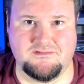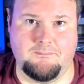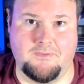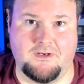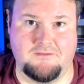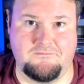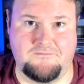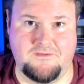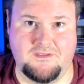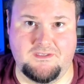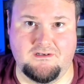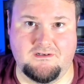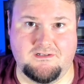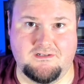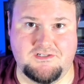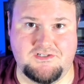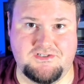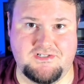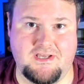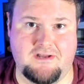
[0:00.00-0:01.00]
but I figured
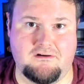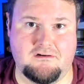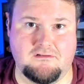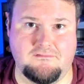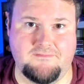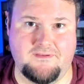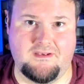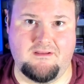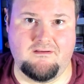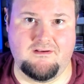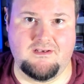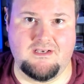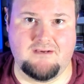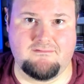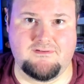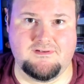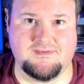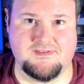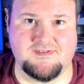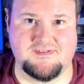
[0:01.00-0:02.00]
a general video
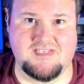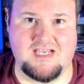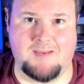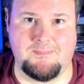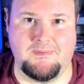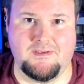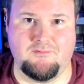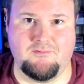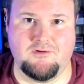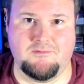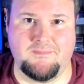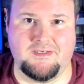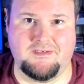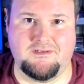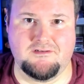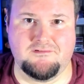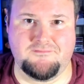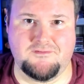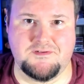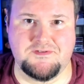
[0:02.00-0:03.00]
covering this topic would make
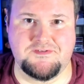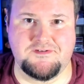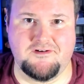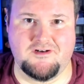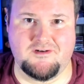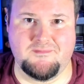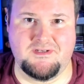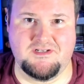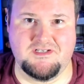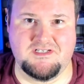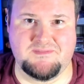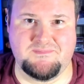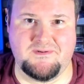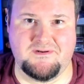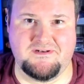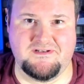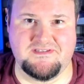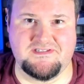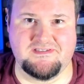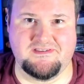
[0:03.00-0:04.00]
your first tournament
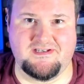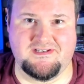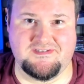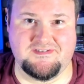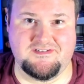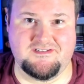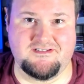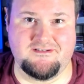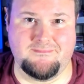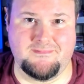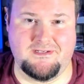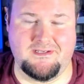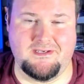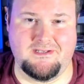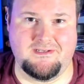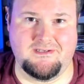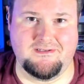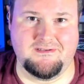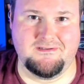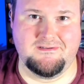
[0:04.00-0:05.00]
experience less
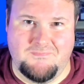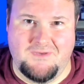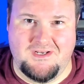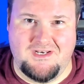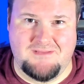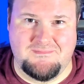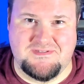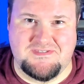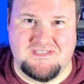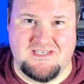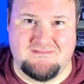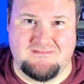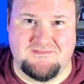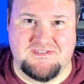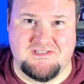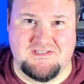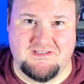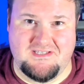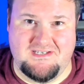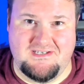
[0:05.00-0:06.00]
intimidating. My name is David
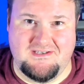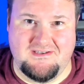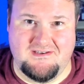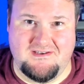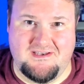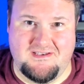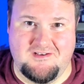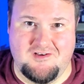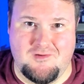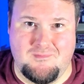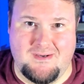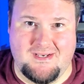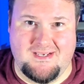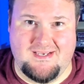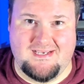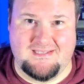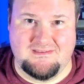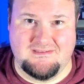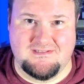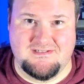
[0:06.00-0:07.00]
Zelenka, I go by
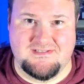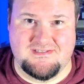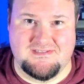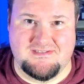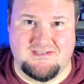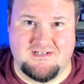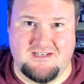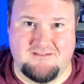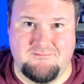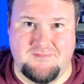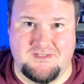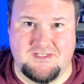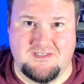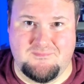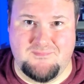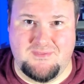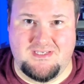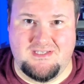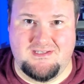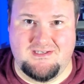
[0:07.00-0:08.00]
Endless, and I've been
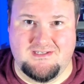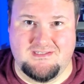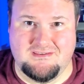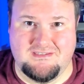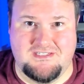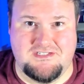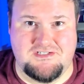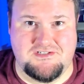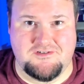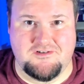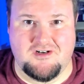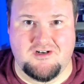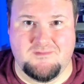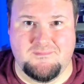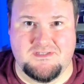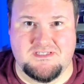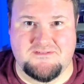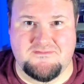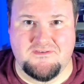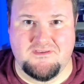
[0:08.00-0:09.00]
competing in Legion
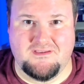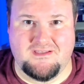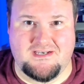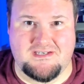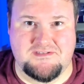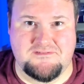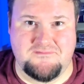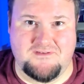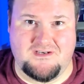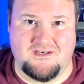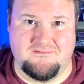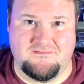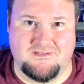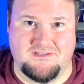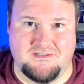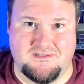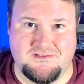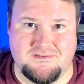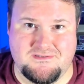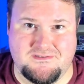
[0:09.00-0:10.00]
tournaments for the last 5
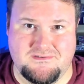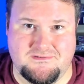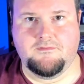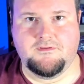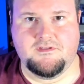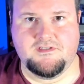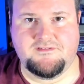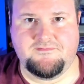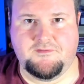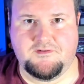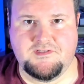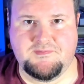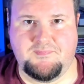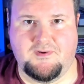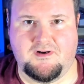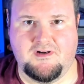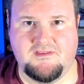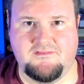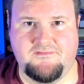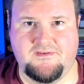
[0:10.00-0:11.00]
years. For this first
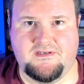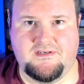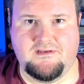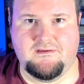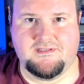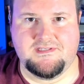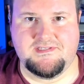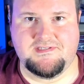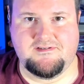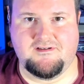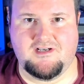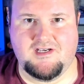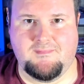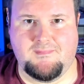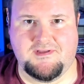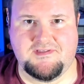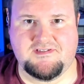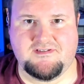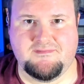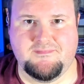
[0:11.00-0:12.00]
part of the video, let's talk
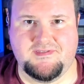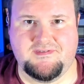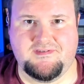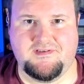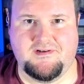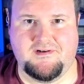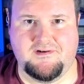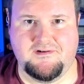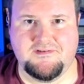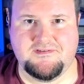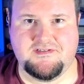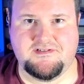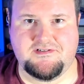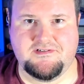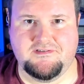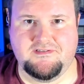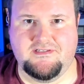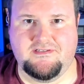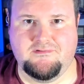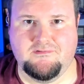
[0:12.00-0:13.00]
about some materials that
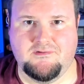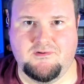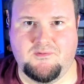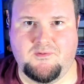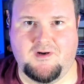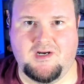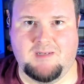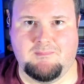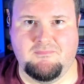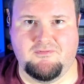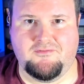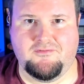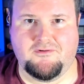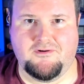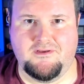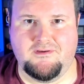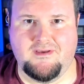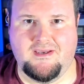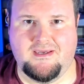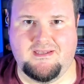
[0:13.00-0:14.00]
you'll need to acquire
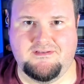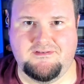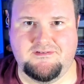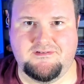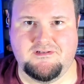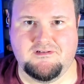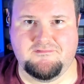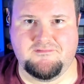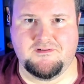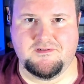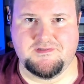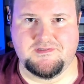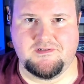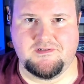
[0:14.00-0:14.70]
before you head into your first